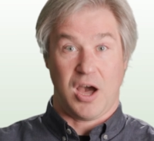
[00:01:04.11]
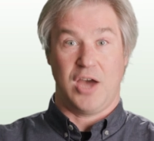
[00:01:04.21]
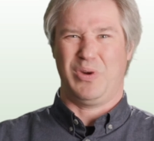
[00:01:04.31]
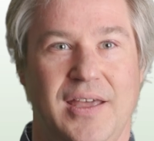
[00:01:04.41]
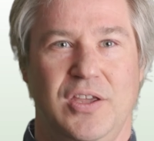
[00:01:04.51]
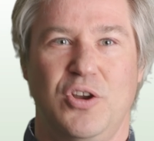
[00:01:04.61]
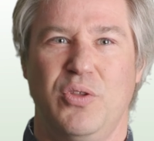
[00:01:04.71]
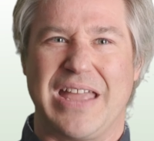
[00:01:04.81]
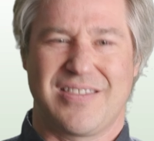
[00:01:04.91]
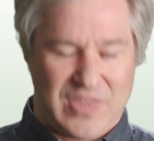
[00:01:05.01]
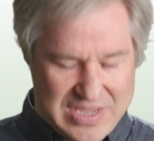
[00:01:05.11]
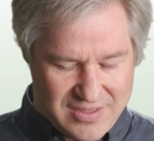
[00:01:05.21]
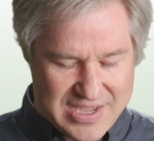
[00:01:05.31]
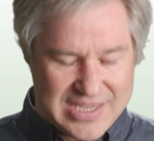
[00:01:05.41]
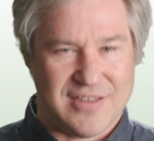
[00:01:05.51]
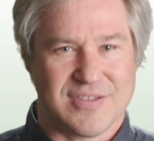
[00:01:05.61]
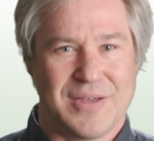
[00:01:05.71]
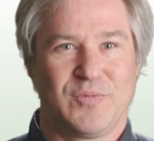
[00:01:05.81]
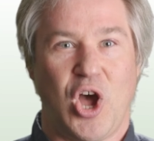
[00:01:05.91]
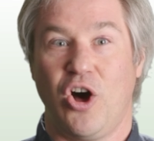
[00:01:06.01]
God? You know, that's the things like he's
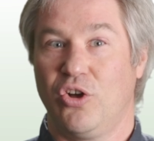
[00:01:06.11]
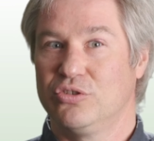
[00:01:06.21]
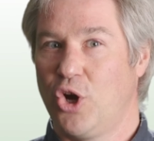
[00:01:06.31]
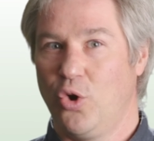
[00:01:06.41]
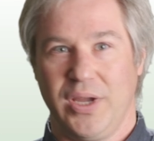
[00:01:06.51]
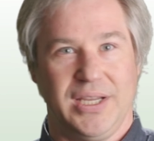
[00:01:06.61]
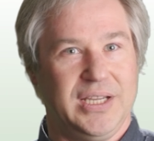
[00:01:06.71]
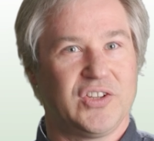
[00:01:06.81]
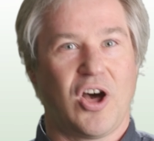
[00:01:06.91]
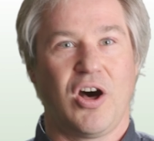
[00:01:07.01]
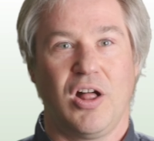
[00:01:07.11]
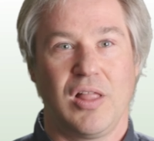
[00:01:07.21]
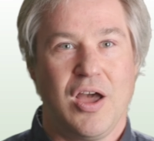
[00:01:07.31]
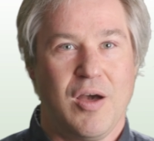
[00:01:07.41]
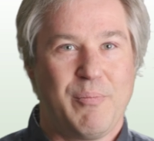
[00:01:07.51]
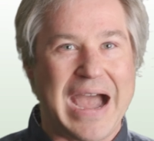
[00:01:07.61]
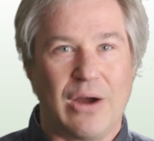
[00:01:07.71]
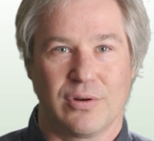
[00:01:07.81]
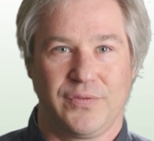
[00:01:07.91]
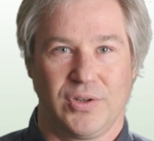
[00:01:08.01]
all knowing, he's all
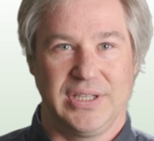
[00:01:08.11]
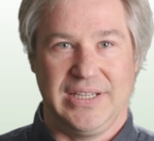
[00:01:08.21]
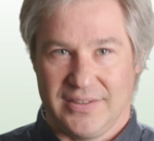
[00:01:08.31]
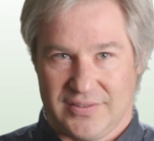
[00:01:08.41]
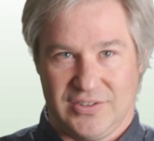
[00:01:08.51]
powerful, he is